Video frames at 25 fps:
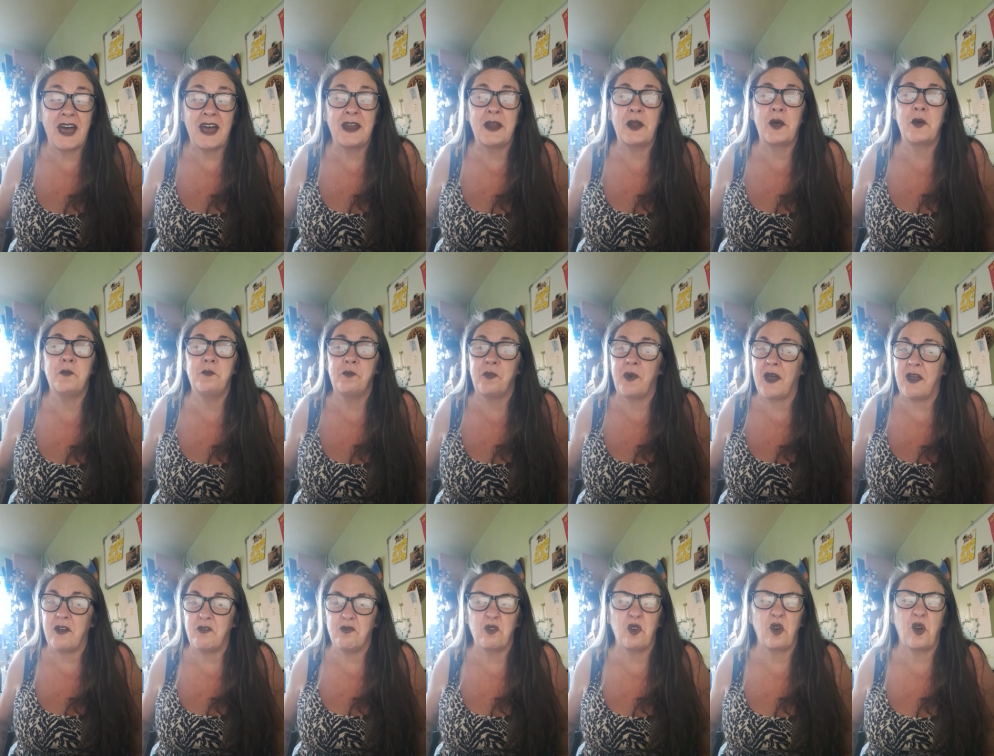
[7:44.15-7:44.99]
And I
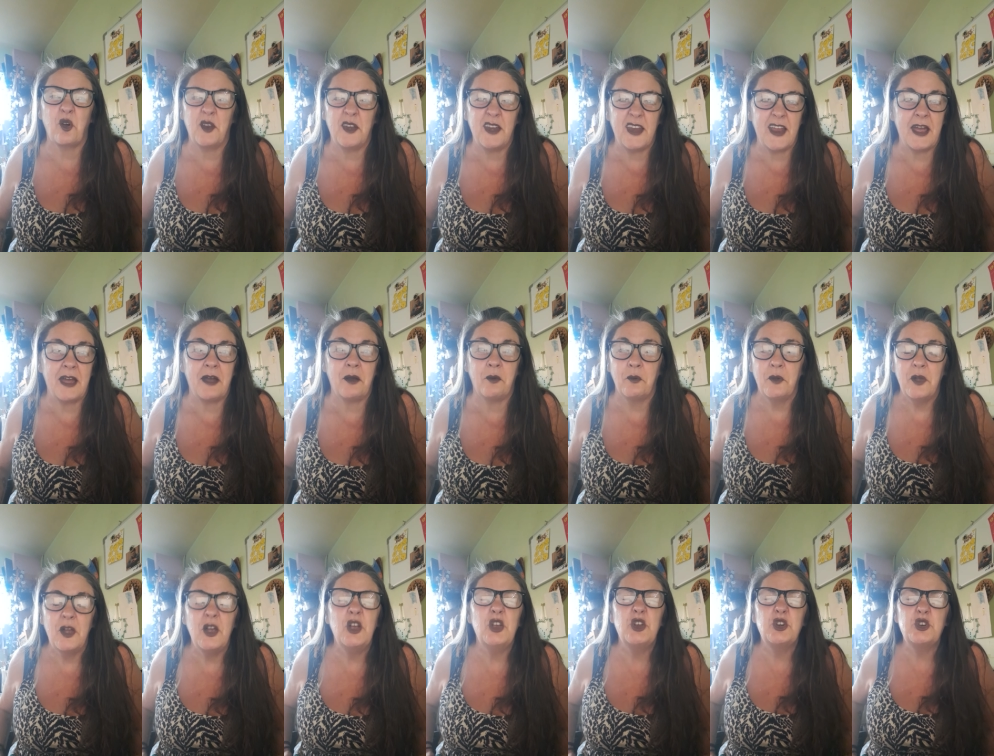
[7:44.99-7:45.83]
bet right now,
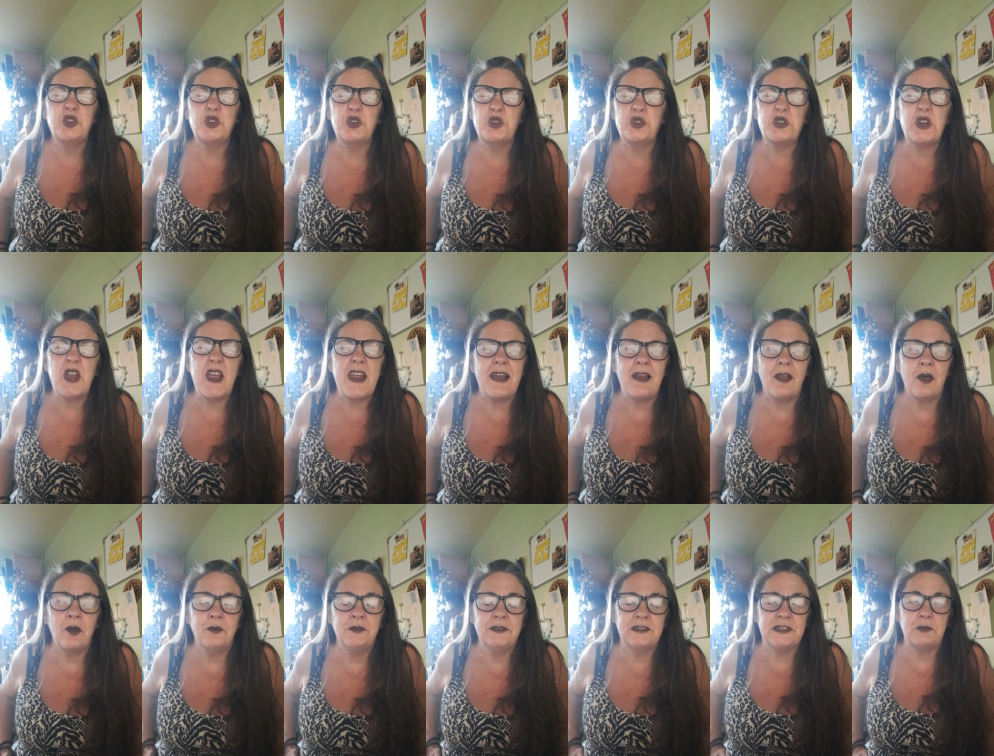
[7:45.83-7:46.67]

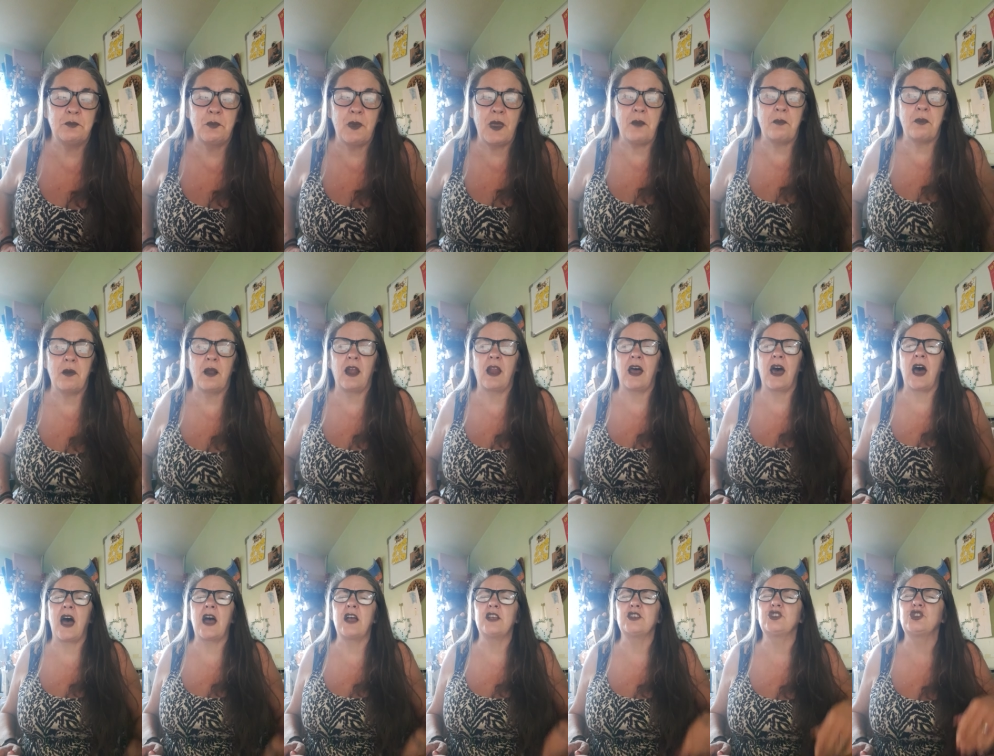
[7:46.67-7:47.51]
shitloads of people
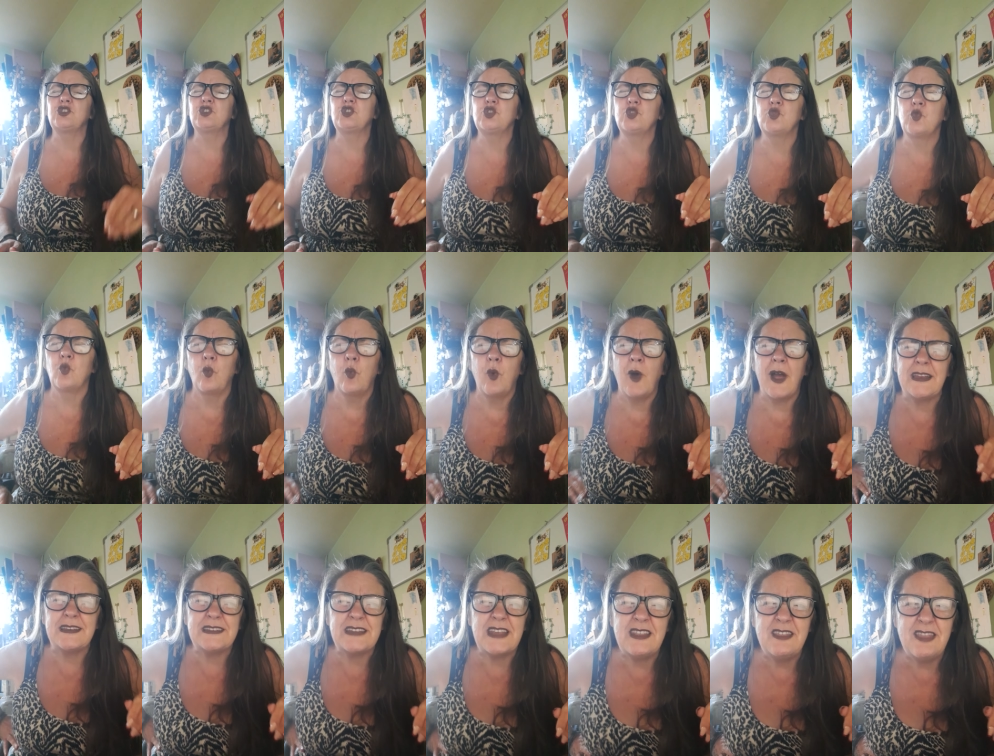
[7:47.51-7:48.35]
are
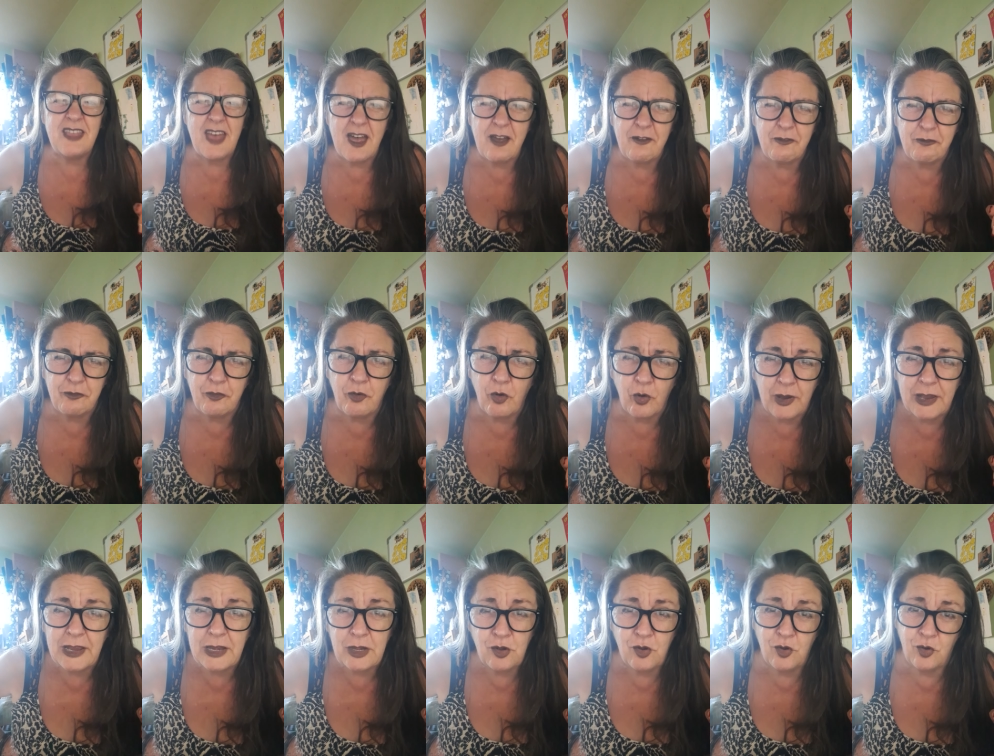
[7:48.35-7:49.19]
sweating their
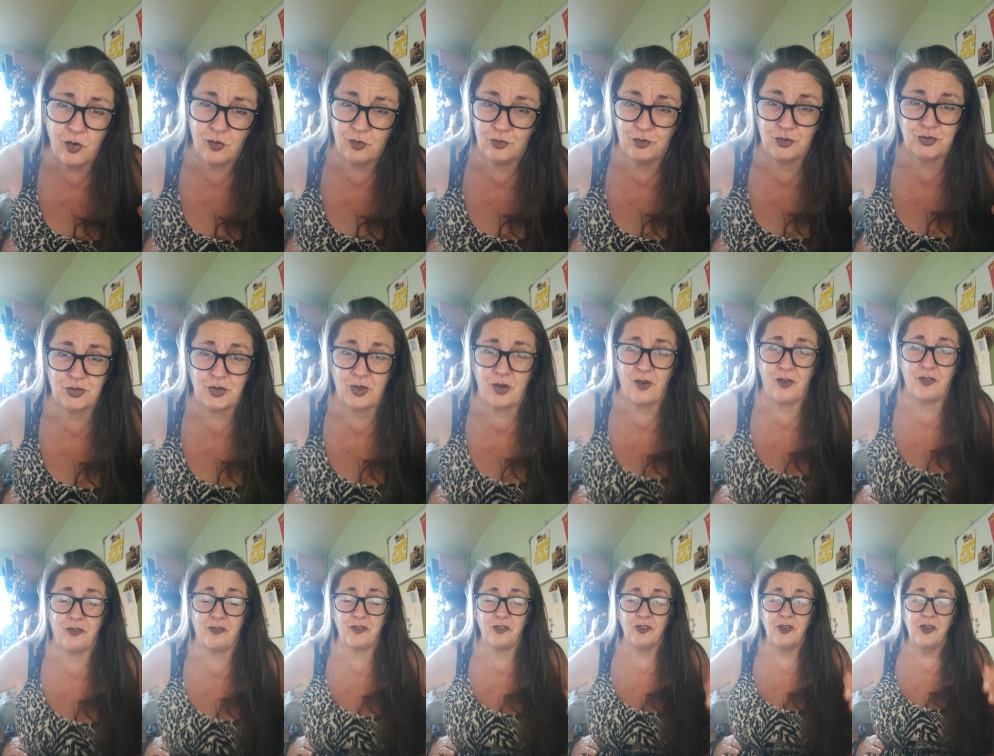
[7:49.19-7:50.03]
fucking nuts
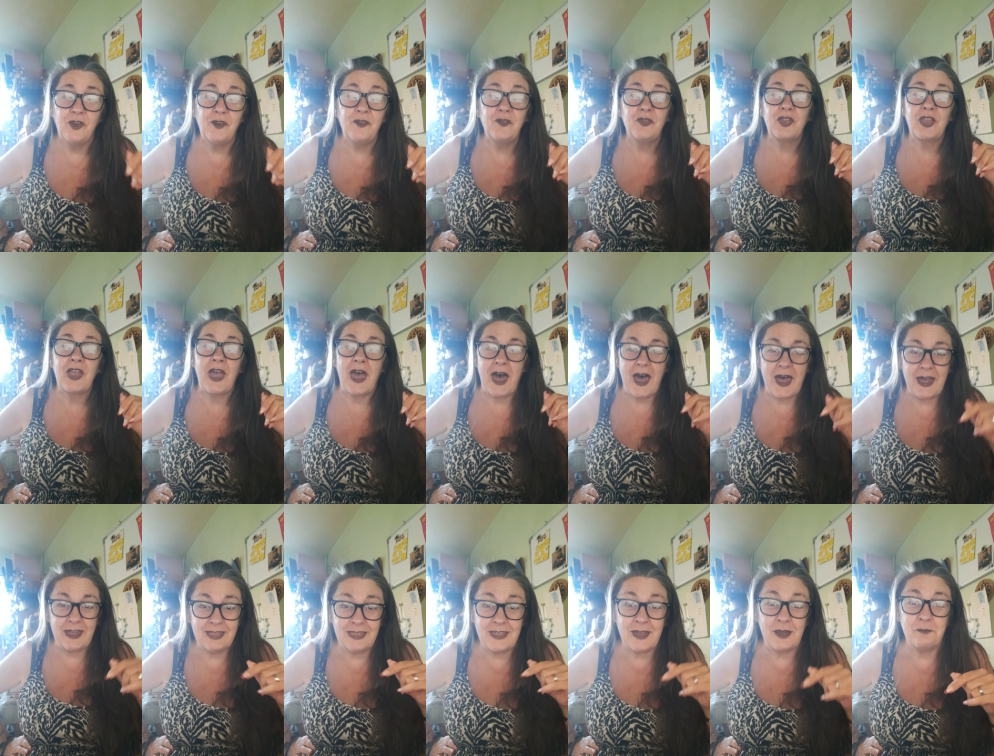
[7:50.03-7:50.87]
off.
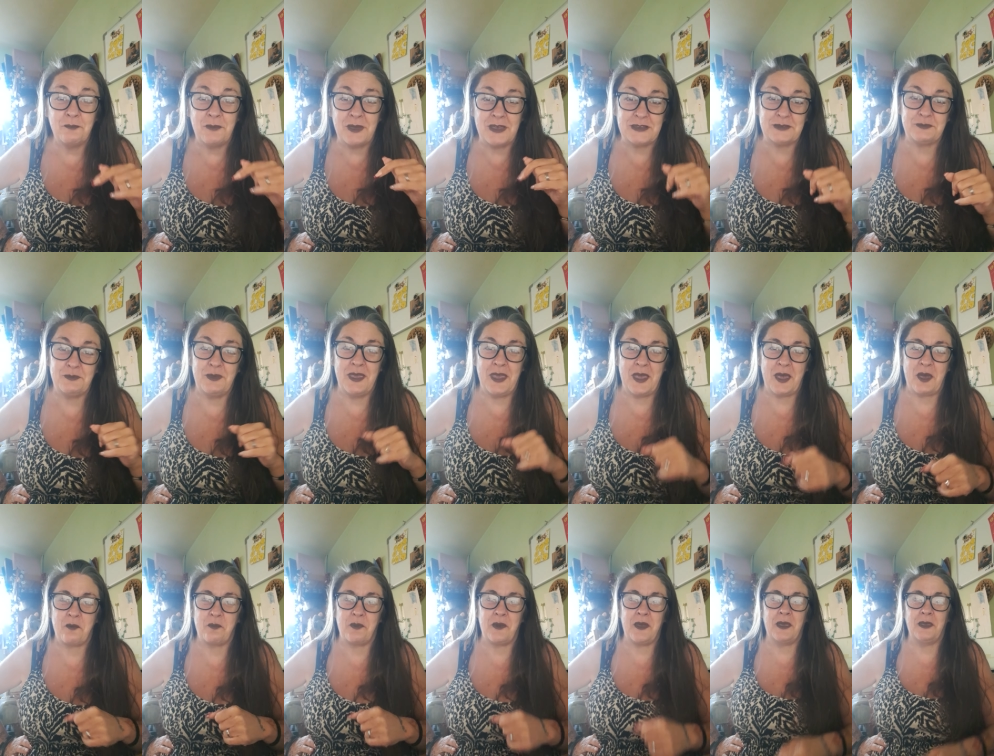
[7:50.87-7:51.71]
And that makes me
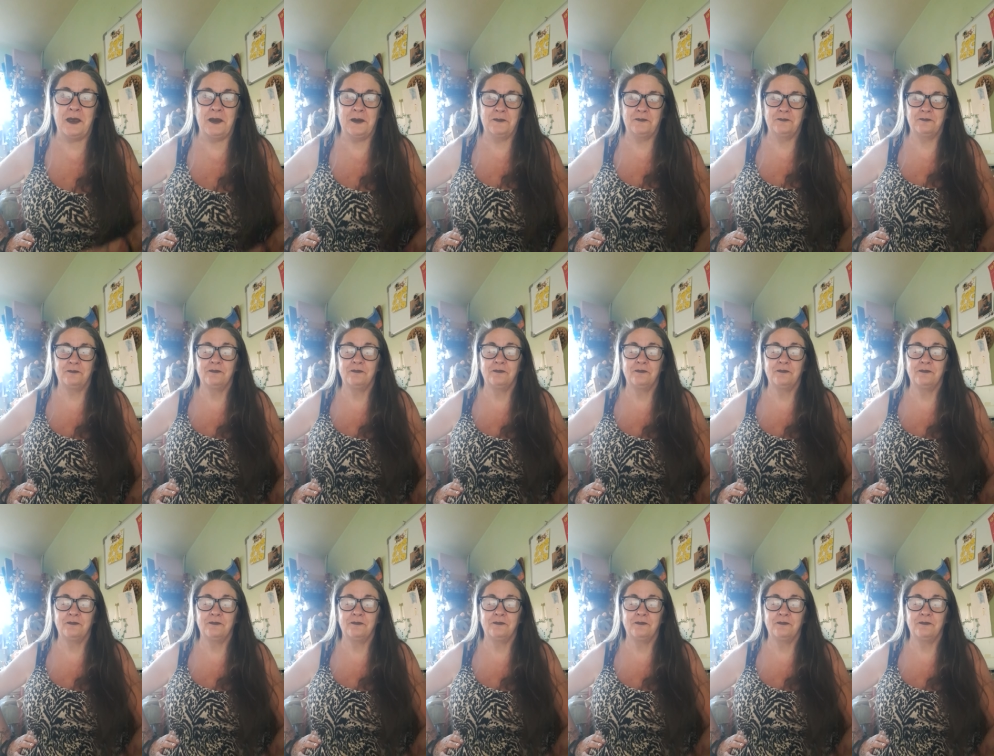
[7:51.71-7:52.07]
happy.